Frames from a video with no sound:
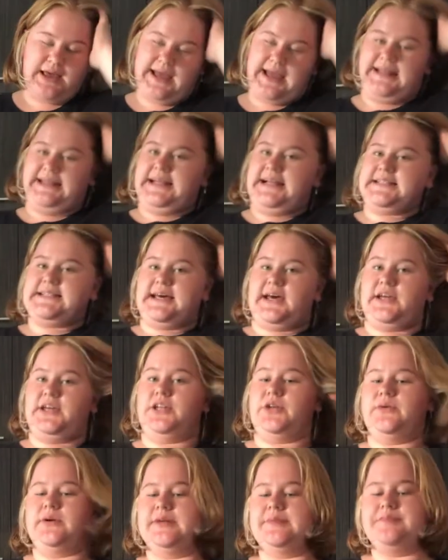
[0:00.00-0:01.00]
And that's how you
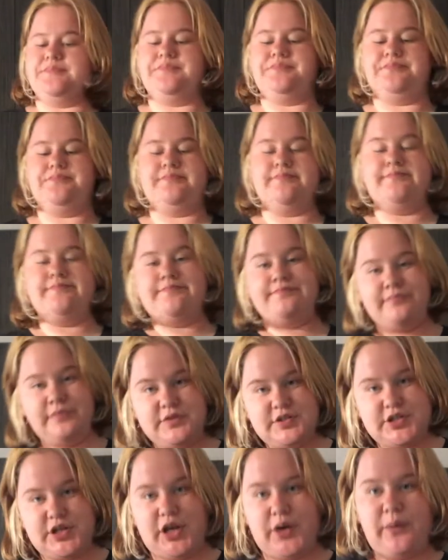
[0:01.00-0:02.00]
do it.
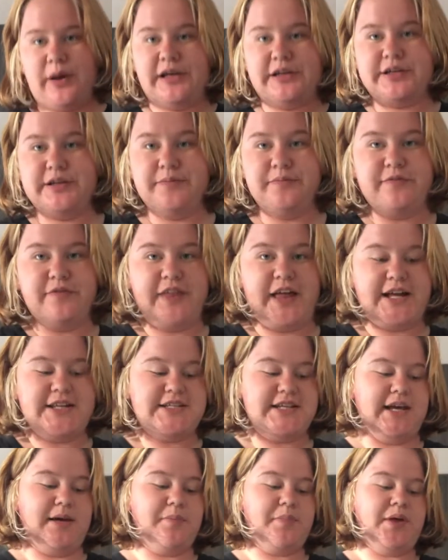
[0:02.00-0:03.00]
So you're welcome for that
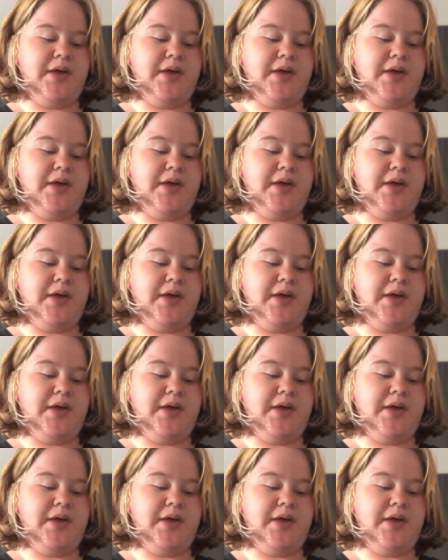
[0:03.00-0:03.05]
tip.